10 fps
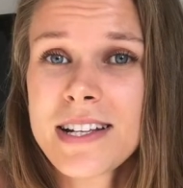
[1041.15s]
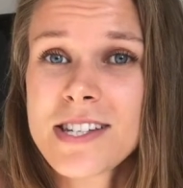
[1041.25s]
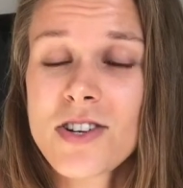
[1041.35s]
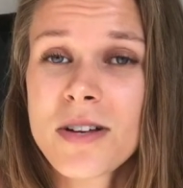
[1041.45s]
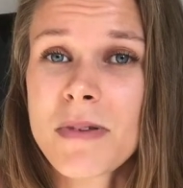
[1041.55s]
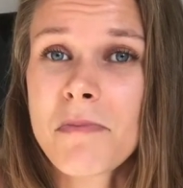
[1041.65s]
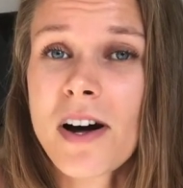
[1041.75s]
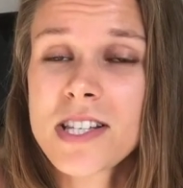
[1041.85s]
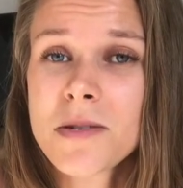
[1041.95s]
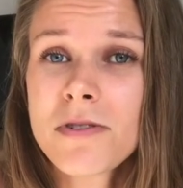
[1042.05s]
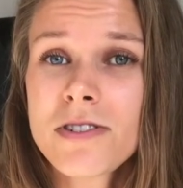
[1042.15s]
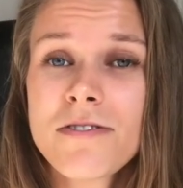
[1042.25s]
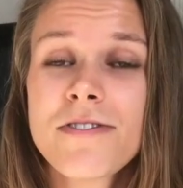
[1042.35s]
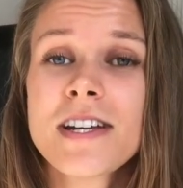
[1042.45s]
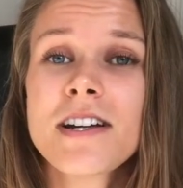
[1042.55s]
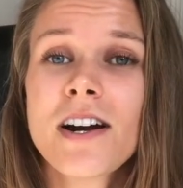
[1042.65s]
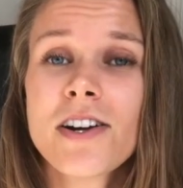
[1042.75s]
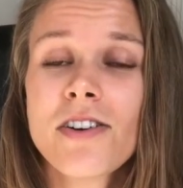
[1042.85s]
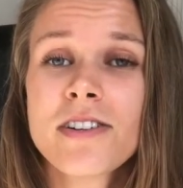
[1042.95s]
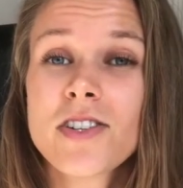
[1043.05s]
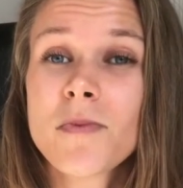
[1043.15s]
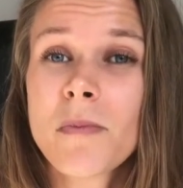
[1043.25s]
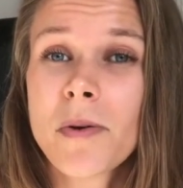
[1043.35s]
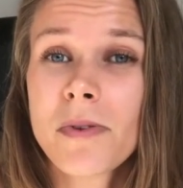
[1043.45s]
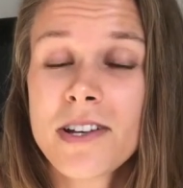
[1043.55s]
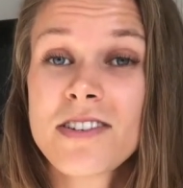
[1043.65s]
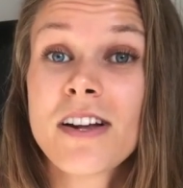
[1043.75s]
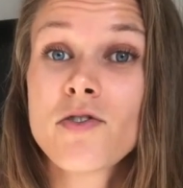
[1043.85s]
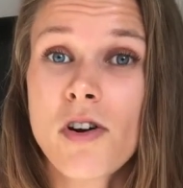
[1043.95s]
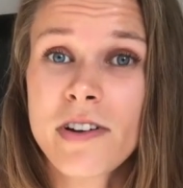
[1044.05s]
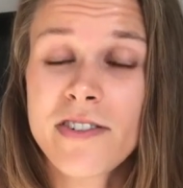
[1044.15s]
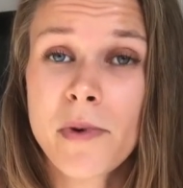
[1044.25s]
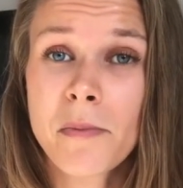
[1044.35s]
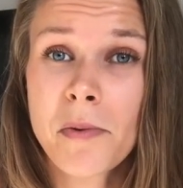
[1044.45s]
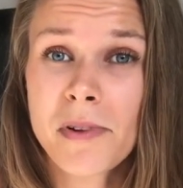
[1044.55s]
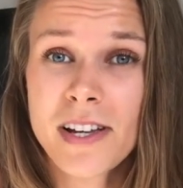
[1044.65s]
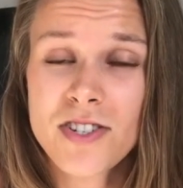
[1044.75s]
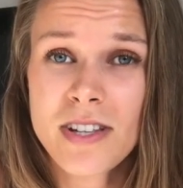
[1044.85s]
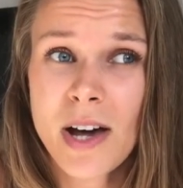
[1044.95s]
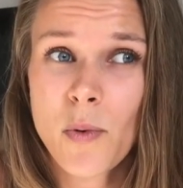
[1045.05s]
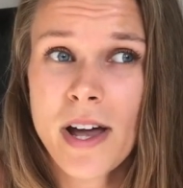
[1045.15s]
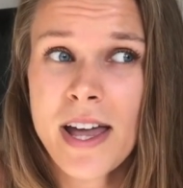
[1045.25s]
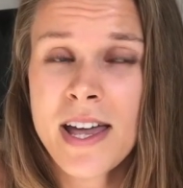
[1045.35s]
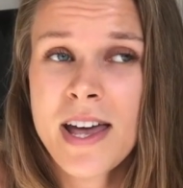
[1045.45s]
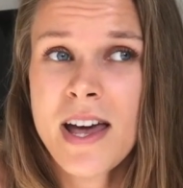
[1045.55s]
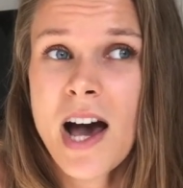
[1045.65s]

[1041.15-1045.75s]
Is it going to be possible to feed our current human population and growing human population that way?